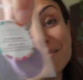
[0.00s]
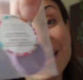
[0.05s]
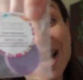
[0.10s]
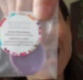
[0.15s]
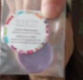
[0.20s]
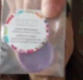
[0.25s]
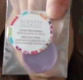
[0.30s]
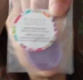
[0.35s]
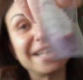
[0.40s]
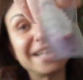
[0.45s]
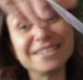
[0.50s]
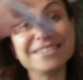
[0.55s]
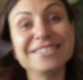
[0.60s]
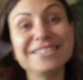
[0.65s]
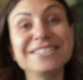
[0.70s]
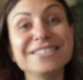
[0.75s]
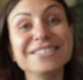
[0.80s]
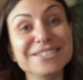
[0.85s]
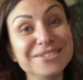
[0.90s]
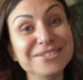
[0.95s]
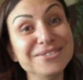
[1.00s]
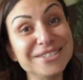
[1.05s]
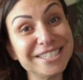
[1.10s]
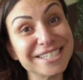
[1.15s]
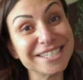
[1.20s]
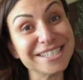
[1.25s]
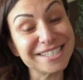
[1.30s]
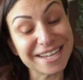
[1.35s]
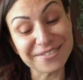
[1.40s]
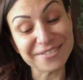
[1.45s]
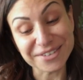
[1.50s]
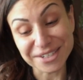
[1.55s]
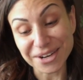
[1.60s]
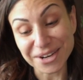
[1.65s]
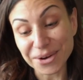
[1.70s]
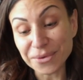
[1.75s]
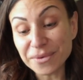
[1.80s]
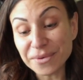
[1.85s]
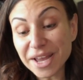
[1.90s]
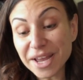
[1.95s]
Again, you just never
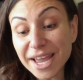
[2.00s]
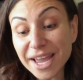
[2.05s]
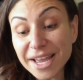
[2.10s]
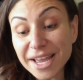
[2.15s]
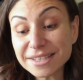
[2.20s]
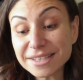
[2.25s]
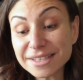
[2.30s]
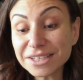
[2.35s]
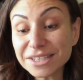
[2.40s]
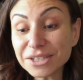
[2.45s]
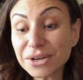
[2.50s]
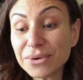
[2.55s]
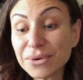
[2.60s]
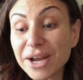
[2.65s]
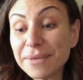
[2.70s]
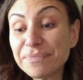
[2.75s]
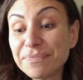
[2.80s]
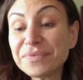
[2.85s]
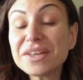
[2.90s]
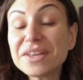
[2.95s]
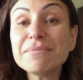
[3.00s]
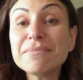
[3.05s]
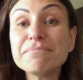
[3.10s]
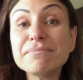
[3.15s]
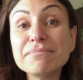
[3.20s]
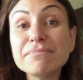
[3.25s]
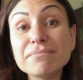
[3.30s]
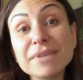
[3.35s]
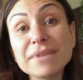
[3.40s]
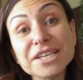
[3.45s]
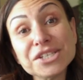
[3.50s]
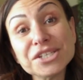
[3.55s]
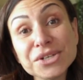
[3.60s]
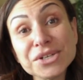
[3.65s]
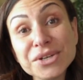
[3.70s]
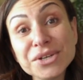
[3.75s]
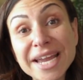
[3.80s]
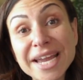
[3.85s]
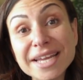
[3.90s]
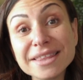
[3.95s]
know. And you know what? make sure
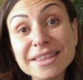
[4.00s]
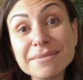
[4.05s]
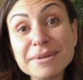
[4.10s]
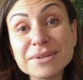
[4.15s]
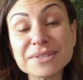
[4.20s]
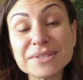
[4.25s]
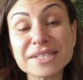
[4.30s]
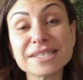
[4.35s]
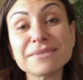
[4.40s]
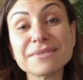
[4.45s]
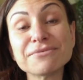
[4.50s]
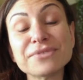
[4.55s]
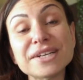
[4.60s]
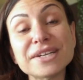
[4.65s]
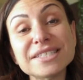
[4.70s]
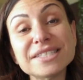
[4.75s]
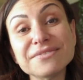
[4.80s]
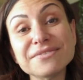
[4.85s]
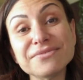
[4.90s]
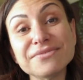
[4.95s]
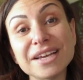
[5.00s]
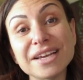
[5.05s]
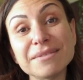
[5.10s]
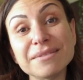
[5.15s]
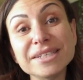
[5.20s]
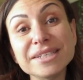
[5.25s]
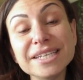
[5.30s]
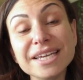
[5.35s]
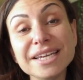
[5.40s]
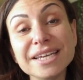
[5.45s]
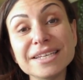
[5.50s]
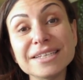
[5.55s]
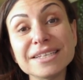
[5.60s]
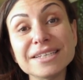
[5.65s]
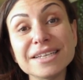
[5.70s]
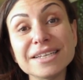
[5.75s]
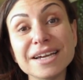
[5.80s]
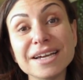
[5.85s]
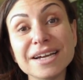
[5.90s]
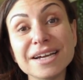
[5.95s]
you hand them out to some friends and family. And
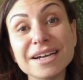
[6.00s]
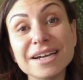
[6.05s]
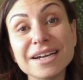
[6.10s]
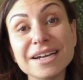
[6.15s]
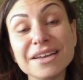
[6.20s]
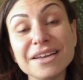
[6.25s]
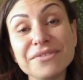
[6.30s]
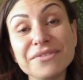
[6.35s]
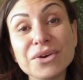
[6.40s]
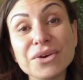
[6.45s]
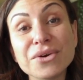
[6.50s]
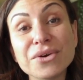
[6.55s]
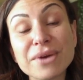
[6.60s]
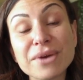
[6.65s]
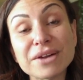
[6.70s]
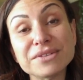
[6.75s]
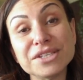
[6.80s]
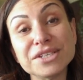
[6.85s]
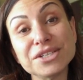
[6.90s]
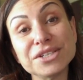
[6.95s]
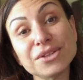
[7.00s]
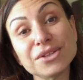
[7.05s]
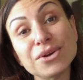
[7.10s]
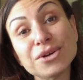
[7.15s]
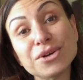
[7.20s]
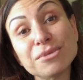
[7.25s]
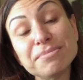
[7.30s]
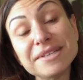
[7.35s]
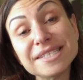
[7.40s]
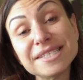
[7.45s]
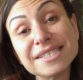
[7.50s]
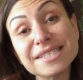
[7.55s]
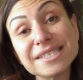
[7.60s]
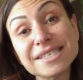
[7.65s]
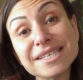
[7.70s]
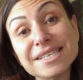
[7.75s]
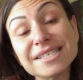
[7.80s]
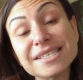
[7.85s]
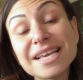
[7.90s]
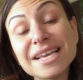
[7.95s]
uh, if you go around to your local
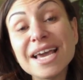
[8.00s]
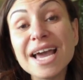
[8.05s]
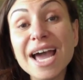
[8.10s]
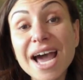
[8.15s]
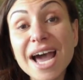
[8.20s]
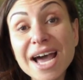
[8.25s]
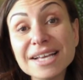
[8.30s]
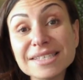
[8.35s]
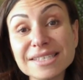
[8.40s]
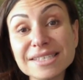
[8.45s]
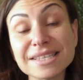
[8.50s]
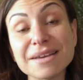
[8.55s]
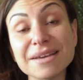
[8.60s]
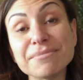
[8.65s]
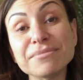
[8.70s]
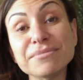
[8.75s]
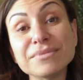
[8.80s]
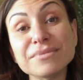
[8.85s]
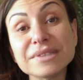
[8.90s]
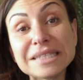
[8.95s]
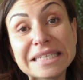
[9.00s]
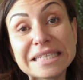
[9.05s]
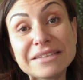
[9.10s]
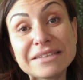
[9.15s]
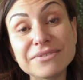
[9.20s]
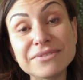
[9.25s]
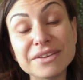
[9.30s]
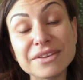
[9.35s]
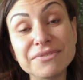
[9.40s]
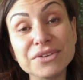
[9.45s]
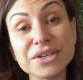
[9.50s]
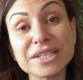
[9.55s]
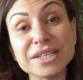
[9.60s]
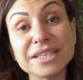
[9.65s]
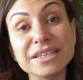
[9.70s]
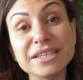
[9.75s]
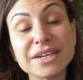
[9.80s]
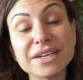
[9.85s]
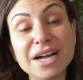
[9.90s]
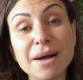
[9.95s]
businesses, ask them leave if you can
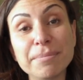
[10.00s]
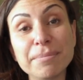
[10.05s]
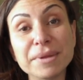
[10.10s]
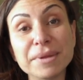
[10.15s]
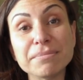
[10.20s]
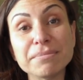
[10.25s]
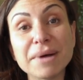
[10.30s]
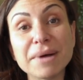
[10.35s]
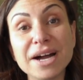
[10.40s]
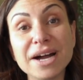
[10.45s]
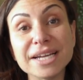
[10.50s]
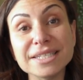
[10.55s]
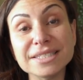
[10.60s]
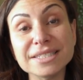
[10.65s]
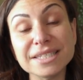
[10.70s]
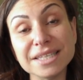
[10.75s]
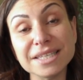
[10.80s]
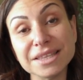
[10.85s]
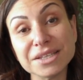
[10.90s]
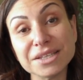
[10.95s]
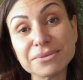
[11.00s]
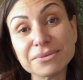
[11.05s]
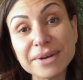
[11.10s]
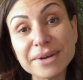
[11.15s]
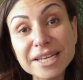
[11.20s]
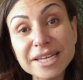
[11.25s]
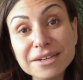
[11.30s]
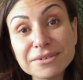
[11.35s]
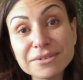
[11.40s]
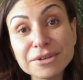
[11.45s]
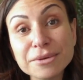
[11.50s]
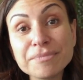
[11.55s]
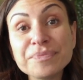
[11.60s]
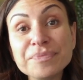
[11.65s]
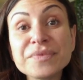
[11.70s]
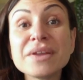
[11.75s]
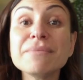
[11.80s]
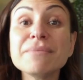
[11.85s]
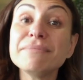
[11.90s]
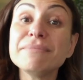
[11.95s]
leave a couple behind in their waiting room.
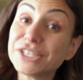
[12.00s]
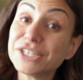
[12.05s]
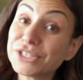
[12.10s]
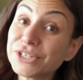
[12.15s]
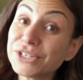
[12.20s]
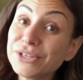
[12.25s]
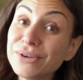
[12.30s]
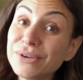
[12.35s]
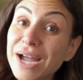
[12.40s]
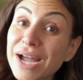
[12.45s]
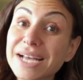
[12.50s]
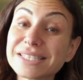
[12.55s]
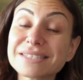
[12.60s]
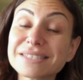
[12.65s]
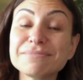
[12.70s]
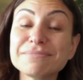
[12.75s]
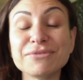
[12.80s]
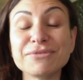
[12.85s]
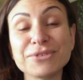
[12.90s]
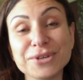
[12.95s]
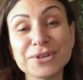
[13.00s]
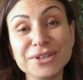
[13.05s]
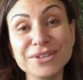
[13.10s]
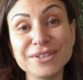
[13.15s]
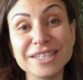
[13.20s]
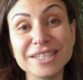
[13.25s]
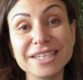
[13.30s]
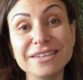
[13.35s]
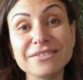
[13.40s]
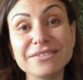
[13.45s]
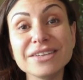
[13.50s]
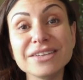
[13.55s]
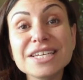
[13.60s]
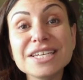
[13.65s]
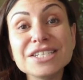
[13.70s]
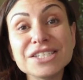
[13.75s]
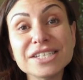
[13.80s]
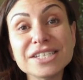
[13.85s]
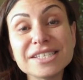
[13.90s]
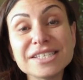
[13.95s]
Make sure you ask before you leave,
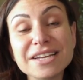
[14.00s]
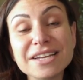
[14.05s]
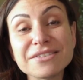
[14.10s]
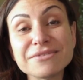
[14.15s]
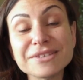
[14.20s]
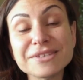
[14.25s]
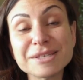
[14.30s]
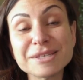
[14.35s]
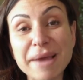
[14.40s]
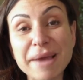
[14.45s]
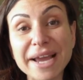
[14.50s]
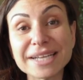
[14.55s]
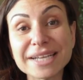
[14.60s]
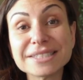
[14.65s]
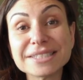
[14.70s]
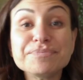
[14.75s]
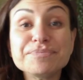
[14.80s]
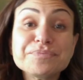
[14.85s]
just out of respect.